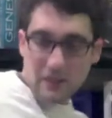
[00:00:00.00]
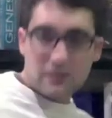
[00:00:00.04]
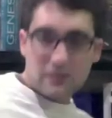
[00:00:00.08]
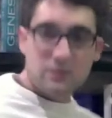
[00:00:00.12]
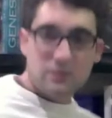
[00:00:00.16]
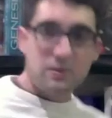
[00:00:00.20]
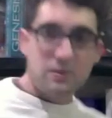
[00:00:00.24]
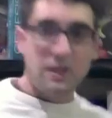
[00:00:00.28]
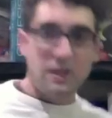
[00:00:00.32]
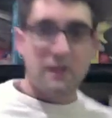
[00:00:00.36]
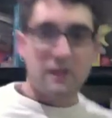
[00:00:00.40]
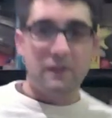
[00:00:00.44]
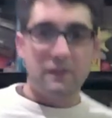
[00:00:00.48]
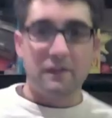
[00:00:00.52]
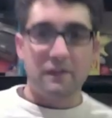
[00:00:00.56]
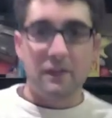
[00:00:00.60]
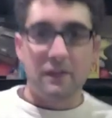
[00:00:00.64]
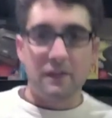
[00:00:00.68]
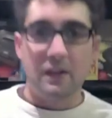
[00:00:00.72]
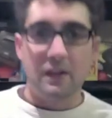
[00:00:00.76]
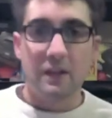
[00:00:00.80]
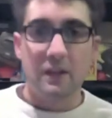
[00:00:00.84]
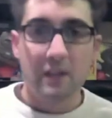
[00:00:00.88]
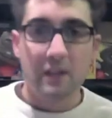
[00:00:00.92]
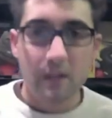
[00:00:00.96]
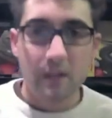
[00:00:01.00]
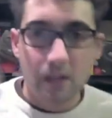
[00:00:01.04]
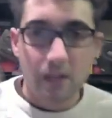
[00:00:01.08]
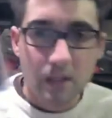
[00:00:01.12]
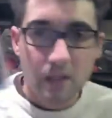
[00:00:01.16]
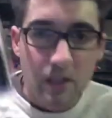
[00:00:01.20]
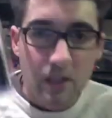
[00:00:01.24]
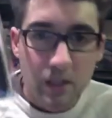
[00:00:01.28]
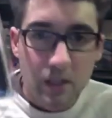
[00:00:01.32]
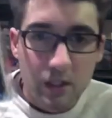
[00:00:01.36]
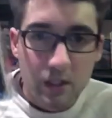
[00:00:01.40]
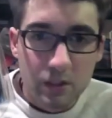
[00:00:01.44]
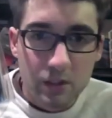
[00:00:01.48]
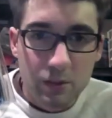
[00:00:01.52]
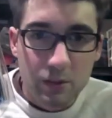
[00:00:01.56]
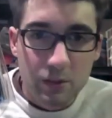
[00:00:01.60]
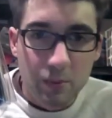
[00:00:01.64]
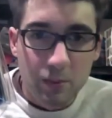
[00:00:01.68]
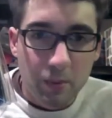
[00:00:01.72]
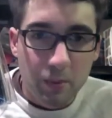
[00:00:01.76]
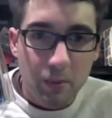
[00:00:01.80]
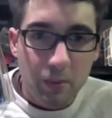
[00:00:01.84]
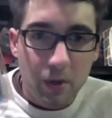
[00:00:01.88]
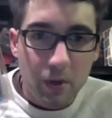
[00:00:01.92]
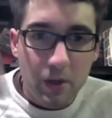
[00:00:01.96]
Next, we have
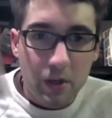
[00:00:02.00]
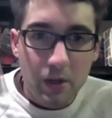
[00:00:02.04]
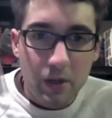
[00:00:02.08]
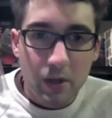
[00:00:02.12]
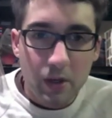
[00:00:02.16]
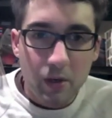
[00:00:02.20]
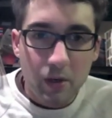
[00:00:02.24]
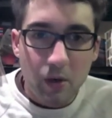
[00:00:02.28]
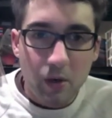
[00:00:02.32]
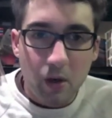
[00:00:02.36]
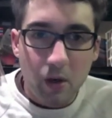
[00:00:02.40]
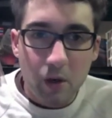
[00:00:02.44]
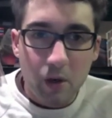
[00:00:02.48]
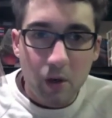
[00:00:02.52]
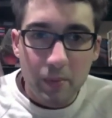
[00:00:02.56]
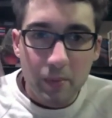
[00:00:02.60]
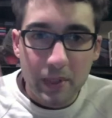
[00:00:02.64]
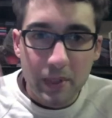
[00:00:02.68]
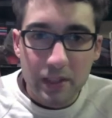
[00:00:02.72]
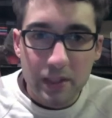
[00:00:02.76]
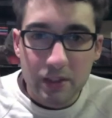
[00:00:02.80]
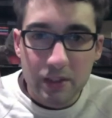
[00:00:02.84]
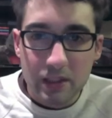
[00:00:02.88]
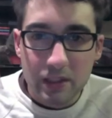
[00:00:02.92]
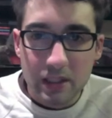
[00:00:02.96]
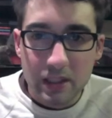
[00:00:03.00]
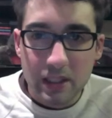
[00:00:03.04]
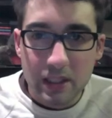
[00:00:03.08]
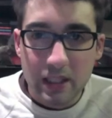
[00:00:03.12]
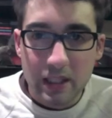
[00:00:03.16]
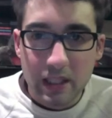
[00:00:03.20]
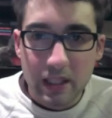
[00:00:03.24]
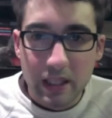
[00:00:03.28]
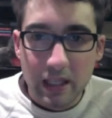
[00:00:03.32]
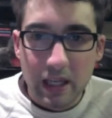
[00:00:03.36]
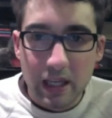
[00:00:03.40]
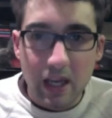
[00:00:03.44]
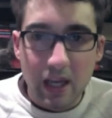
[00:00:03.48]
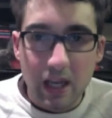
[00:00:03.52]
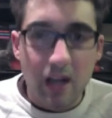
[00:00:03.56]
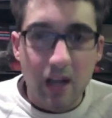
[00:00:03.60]
Super Mario RPG.